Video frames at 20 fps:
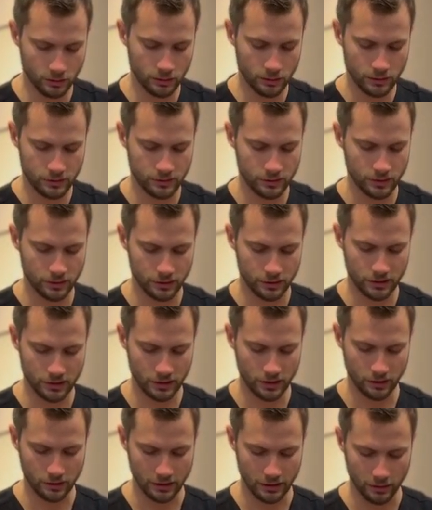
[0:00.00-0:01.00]
I'm going to
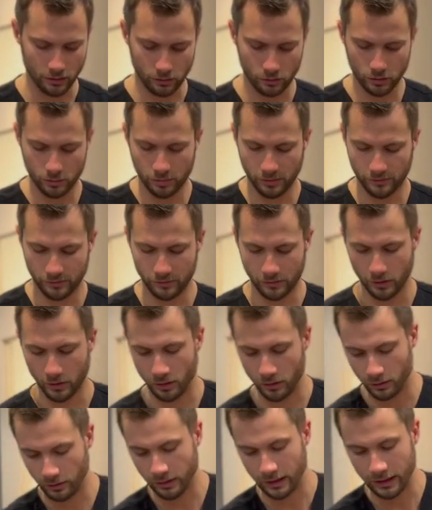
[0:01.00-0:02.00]
take that loop or
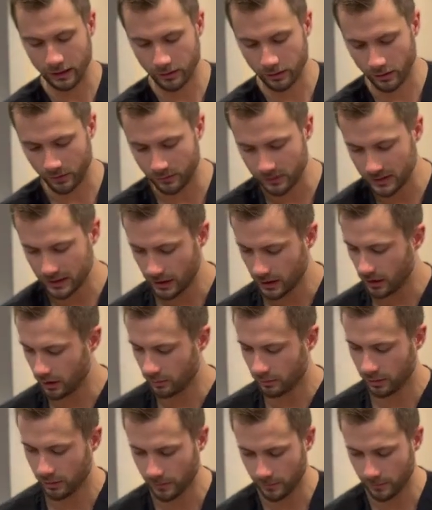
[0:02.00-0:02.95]
length of tape,